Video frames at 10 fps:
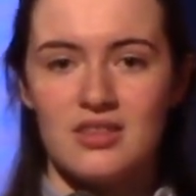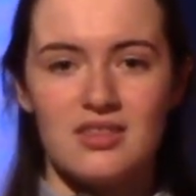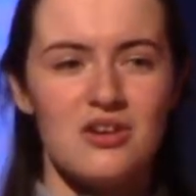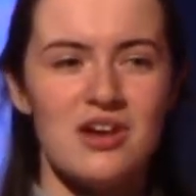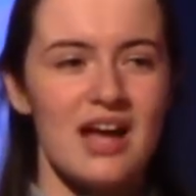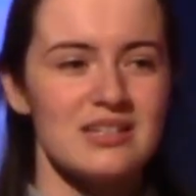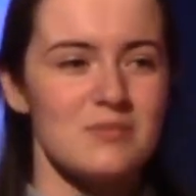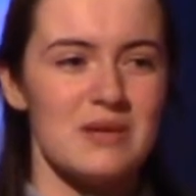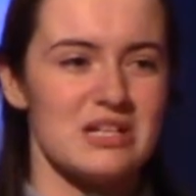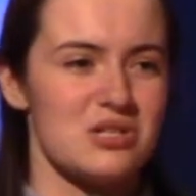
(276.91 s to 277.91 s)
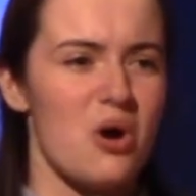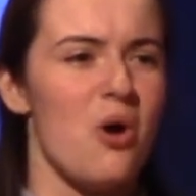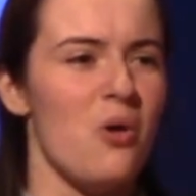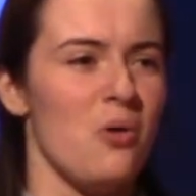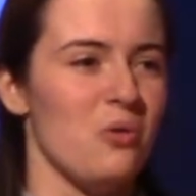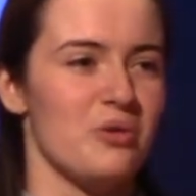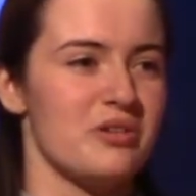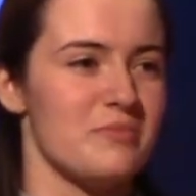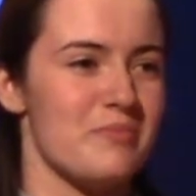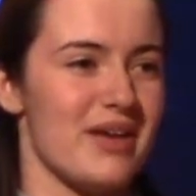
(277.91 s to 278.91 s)
They're not to be told
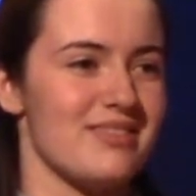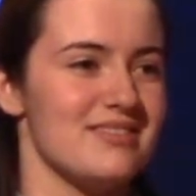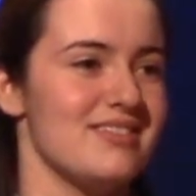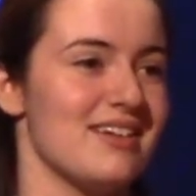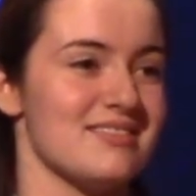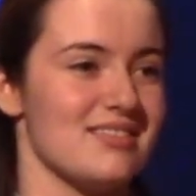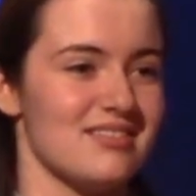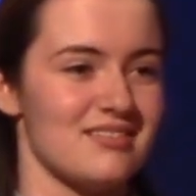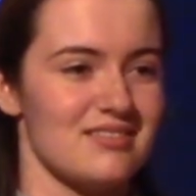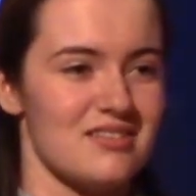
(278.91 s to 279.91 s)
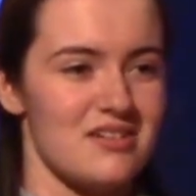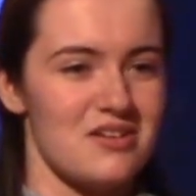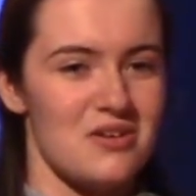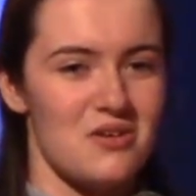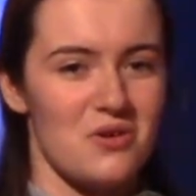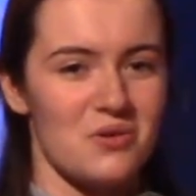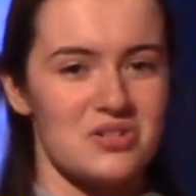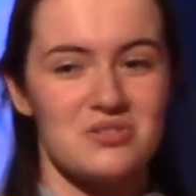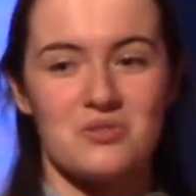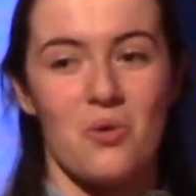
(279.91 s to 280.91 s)
by the dozen or
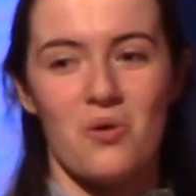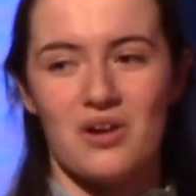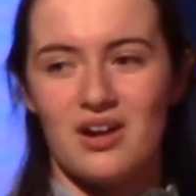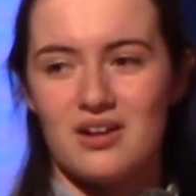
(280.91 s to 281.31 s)
score.